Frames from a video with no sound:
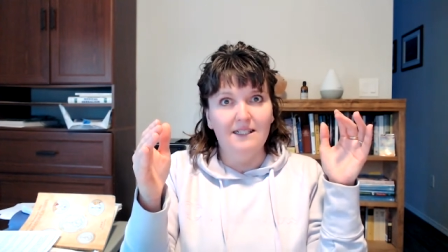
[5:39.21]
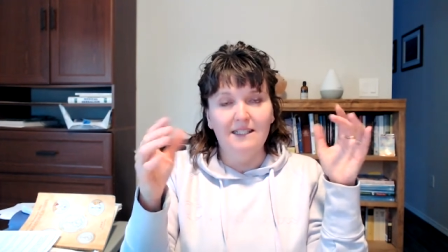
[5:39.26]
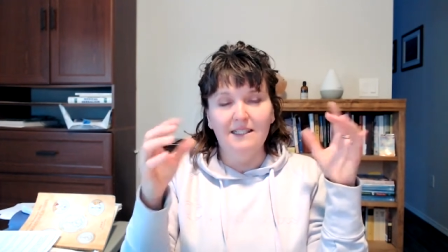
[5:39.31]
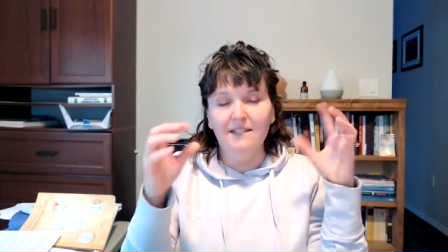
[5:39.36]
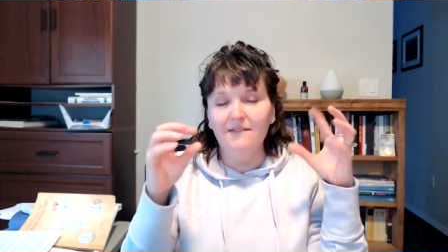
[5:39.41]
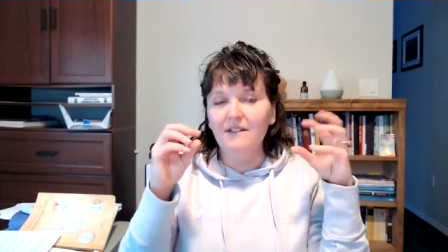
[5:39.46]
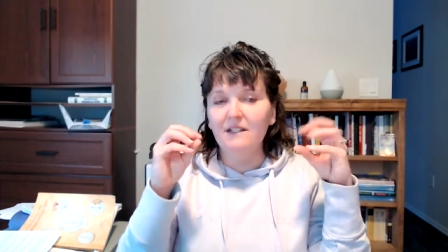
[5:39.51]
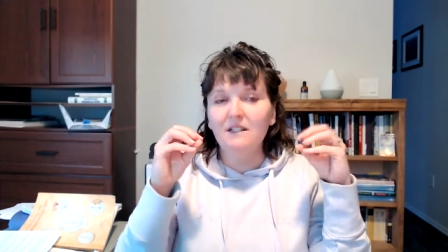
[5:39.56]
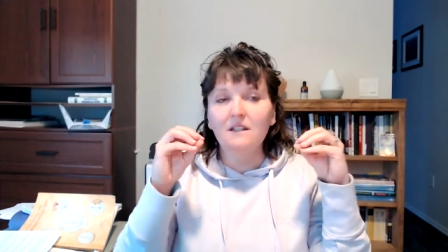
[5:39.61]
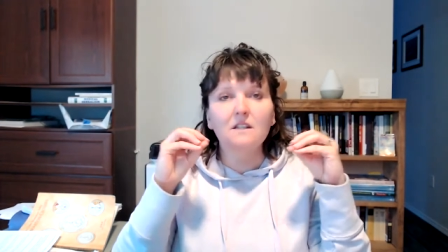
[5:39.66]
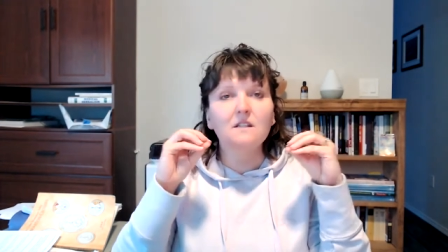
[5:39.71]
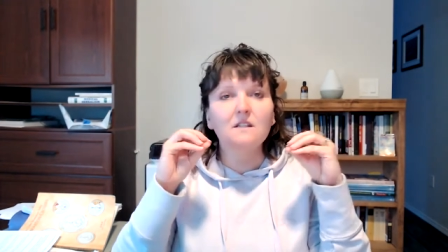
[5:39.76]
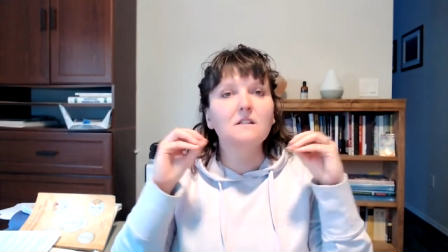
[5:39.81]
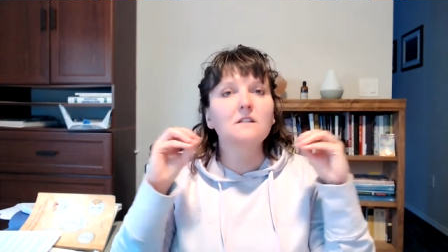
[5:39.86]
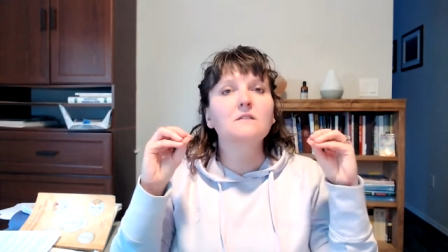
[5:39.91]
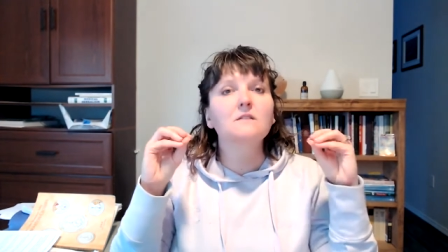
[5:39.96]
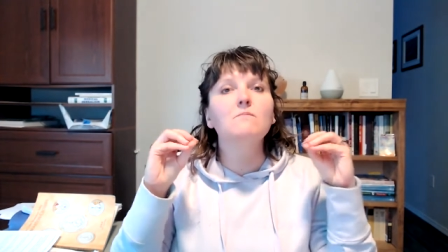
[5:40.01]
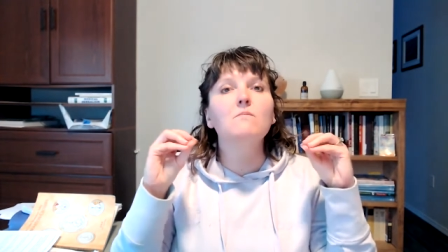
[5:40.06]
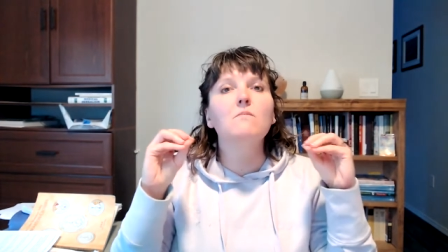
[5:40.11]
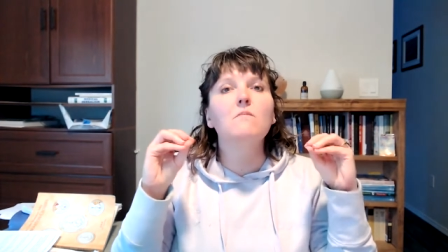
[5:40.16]
Even at the
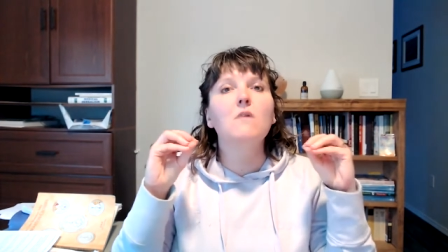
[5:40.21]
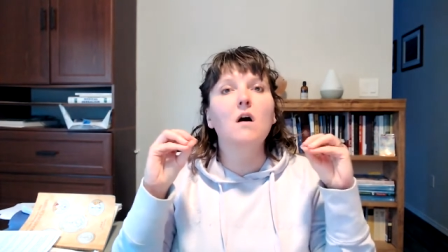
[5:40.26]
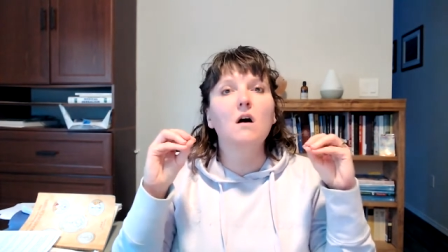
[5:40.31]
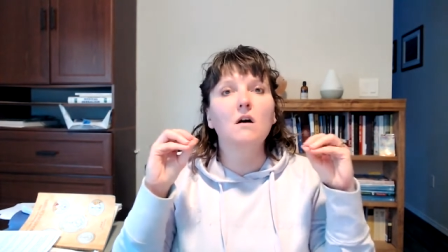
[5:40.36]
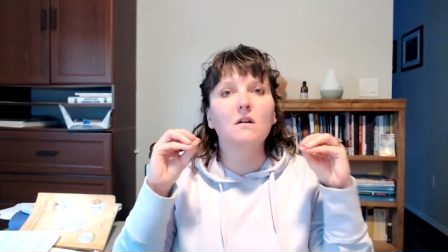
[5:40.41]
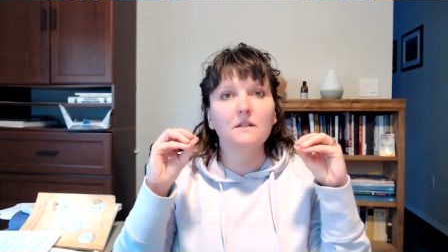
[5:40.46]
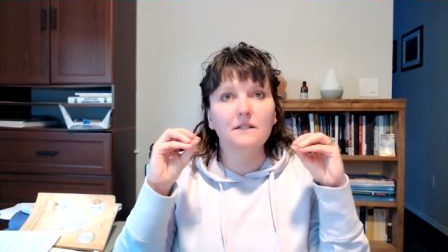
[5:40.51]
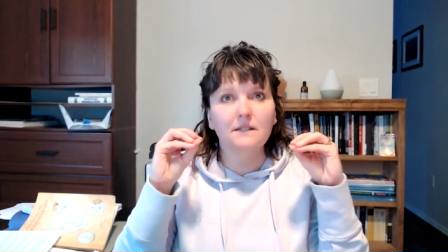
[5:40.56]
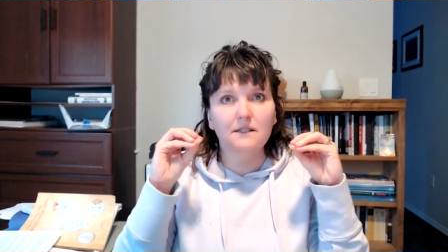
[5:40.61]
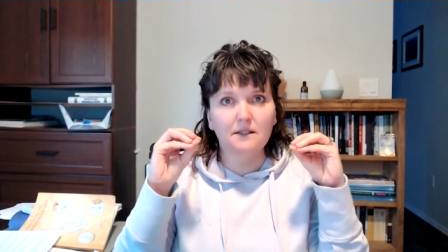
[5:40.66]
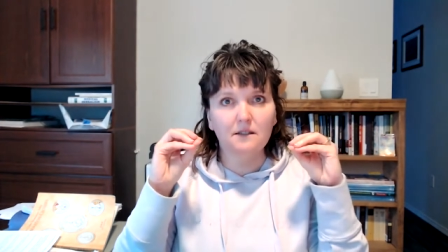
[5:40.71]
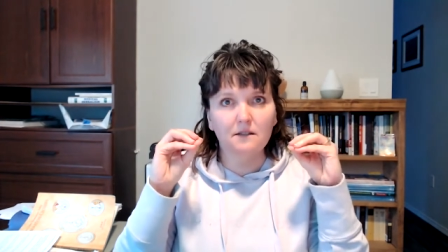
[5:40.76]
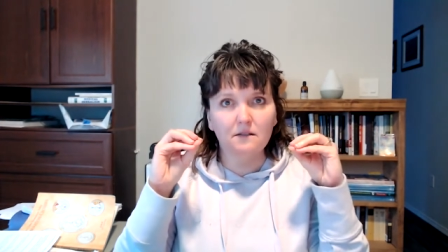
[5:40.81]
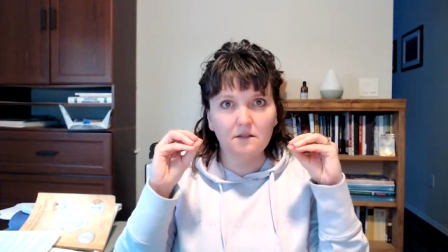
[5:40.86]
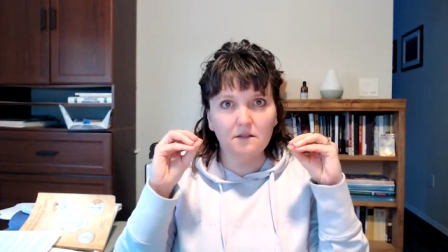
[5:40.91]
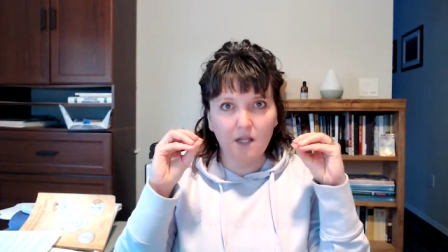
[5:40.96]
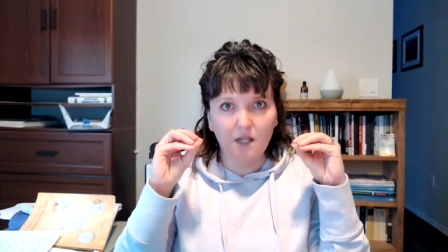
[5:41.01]
smallest little